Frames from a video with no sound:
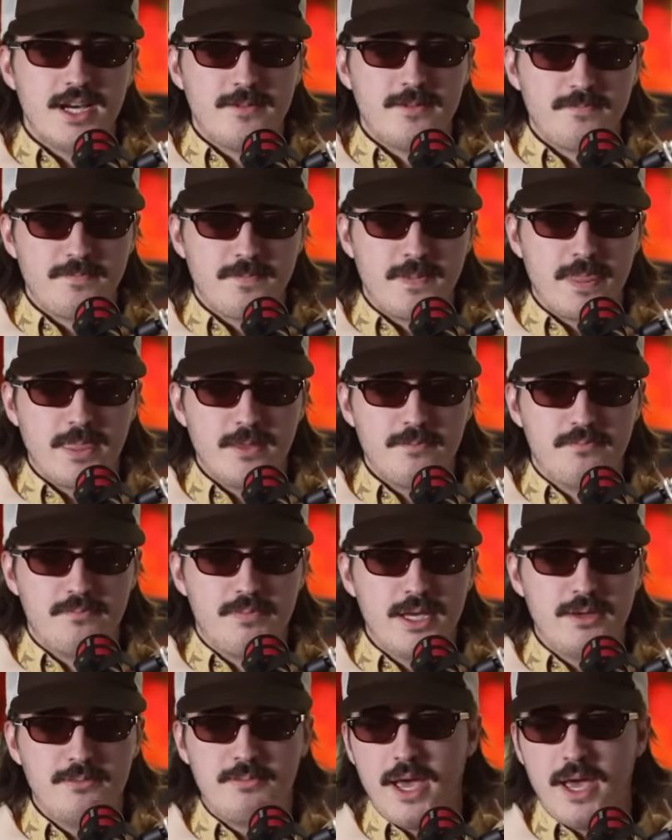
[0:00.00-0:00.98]
Yeah,
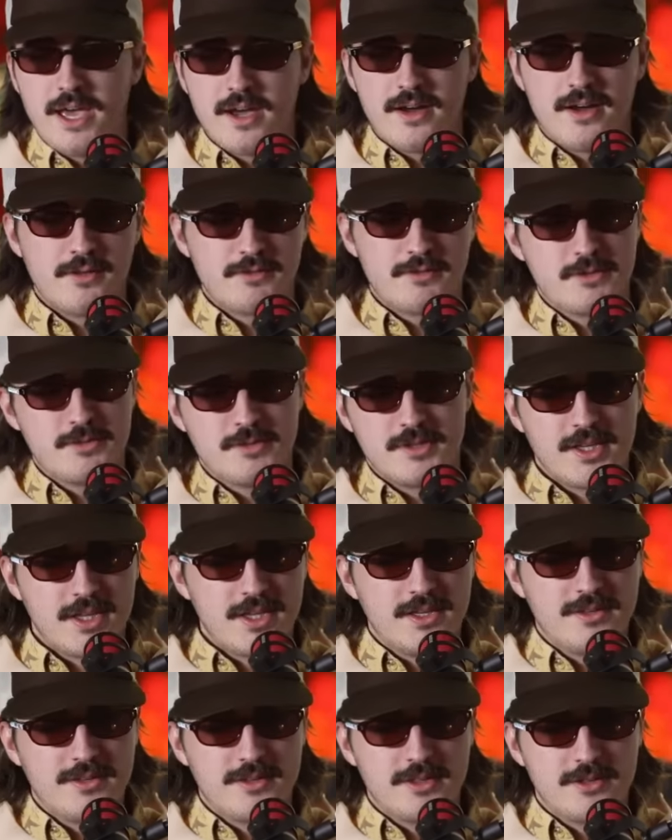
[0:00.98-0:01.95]
big payoffs with
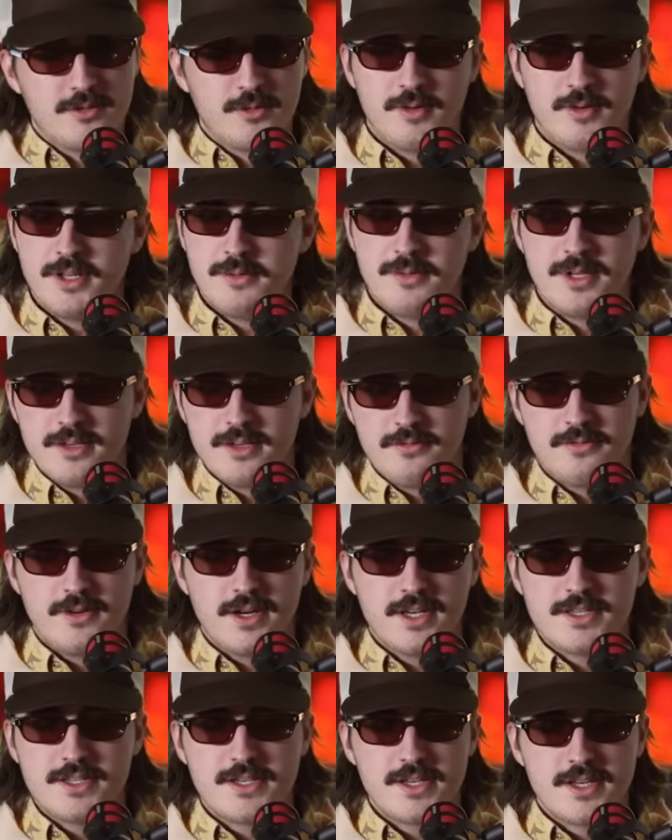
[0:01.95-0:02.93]
like the 20 minute
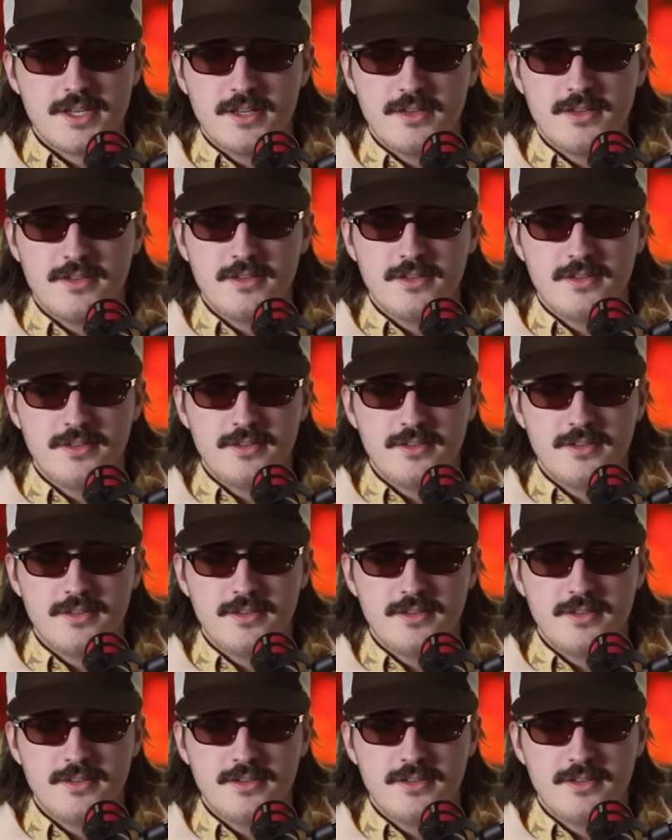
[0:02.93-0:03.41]
fight scene.